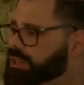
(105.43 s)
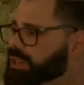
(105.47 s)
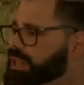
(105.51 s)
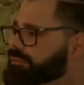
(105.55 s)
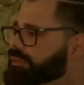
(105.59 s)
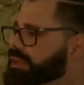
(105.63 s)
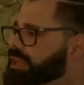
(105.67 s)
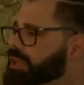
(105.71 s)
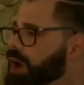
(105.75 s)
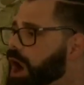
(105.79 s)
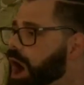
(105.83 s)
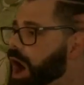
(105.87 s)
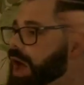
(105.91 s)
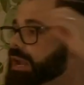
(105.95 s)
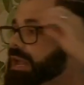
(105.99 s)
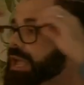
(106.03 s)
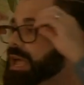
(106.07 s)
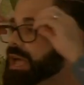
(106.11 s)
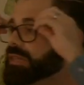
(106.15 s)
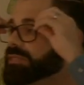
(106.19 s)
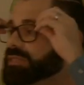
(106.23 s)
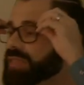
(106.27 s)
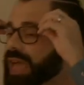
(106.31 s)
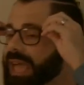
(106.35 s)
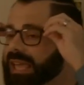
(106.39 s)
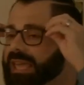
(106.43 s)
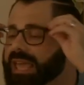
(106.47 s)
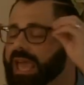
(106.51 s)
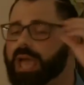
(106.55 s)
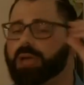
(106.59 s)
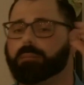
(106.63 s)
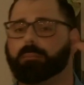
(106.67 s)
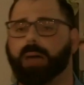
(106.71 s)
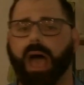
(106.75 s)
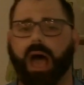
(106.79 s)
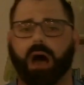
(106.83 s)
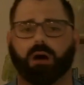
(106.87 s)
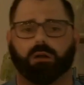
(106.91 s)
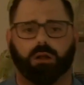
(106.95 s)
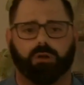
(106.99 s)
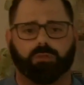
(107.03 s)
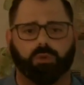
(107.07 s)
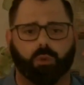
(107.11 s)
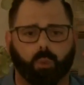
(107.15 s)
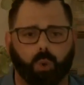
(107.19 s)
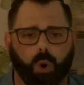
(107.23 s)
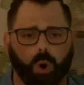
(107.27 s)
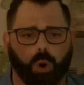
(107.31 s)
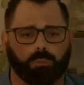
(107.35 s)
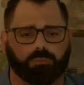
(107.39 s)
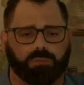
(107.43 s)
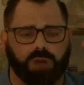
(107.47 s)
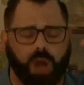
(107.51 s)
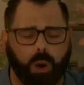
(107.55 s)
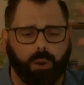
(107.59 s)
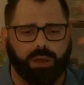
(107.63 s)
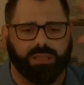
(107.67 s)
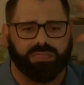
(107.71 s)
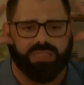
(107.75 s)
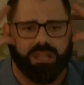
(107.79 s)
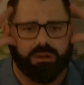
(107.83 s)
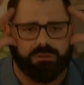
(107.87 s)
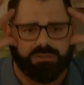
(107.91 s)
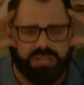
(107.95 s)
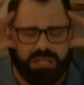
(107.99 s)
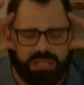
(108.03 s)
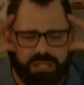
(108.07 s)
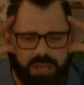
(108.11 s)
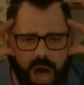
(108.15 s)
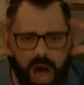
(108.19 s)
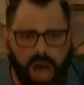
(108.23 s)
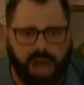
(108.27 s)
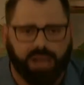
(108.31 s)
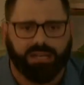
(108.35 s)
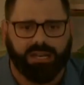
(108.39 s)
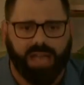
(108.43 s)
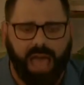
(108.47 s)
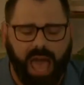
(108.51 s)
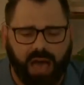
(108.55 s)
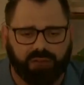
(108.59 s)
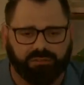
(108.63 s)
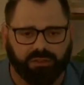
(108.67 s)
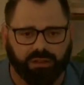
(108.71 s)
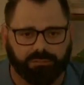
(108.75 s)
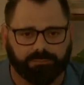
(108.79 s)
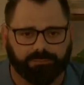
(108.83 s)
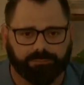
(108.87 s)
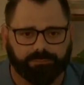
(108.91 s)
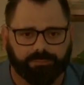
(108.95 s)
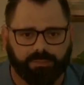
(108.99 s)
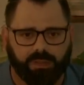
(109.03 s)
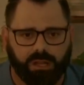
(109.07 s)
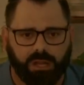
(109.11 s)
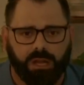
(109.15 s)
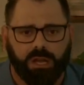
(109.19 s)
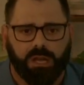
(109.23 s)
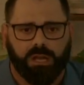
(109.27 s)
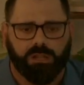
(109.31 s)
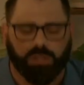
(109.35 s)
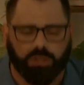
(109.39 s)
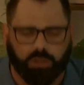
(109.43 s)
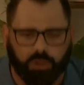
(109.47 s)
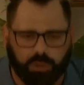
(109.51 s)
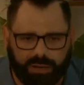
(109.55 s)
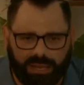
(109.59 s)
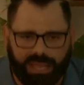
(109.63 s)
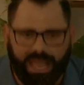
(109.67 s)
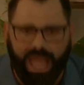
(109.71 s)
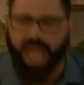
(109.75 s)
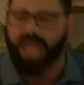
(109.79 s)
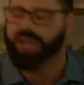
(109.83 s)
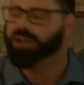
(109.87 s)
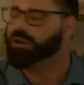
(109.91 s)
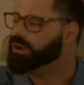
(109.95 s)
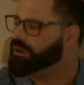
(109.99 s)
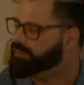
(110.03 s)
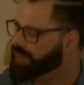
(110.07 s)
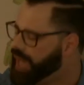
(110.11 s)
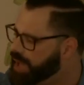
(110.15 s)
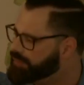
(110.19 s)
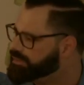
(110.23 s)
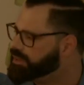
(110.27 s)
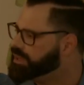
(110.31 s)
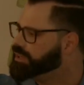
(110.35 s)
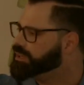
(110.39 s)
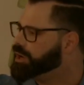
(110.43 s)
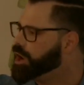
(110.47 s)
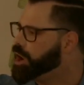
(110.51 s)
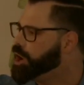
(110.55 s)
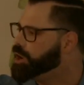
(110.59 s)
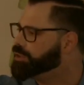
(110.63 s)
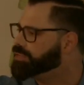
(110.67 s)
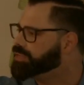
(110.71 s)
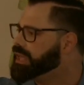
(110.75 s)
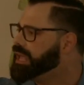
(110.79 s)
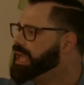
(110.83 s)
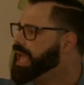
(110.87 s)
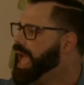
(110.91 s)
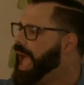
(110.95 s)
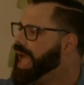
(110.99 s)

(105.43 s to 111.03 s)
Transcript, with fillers: of the living God, they came out of the womb knowing there is a God in heaven, the creator of heaven and earth,